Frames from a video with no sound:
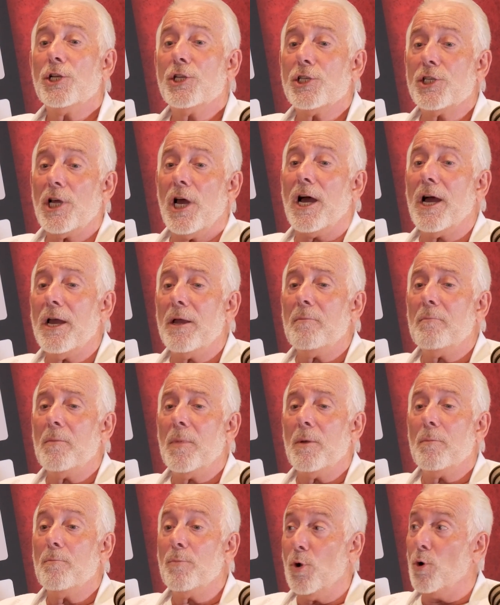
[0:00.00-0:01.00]
Time
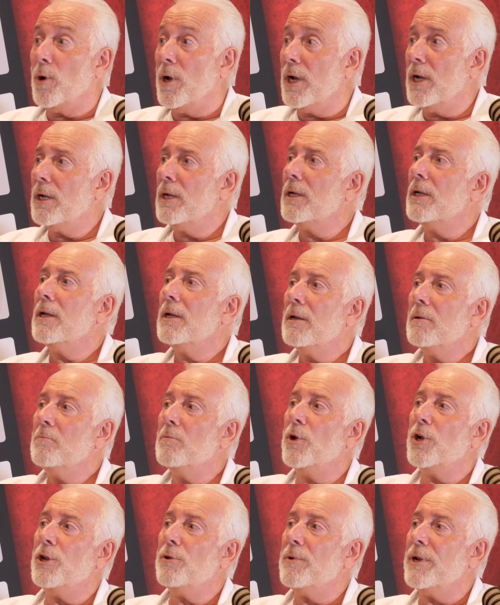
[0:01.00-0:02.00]
poor,
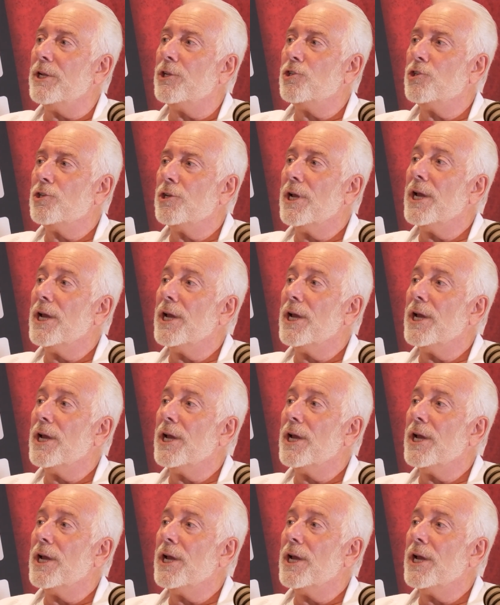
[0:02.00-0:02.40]
money rich.